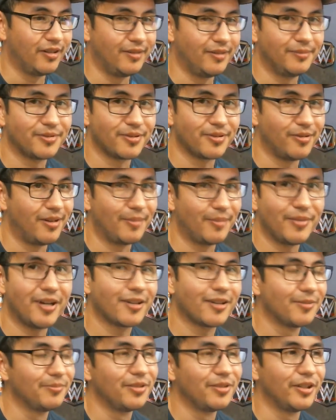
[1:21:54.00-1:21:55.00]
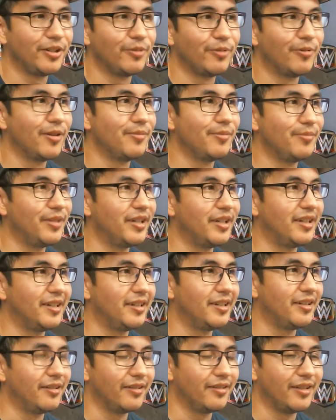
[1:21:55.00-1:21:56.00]
So I'm not complaining one bit.
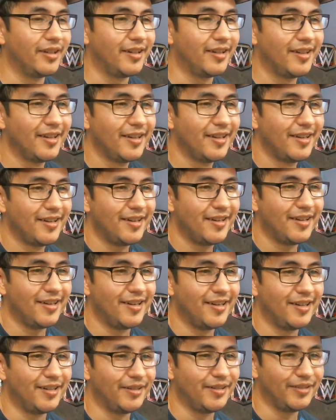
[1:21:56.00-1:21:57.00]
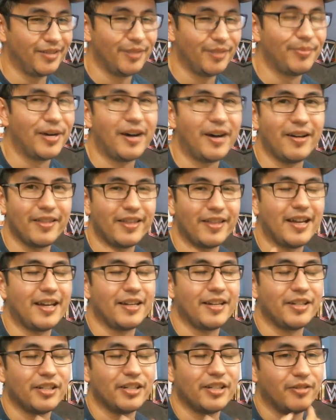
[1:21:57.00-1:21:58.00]
About that.
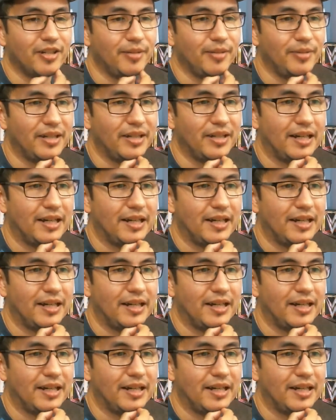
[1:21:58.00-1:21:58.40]
You know what I mean?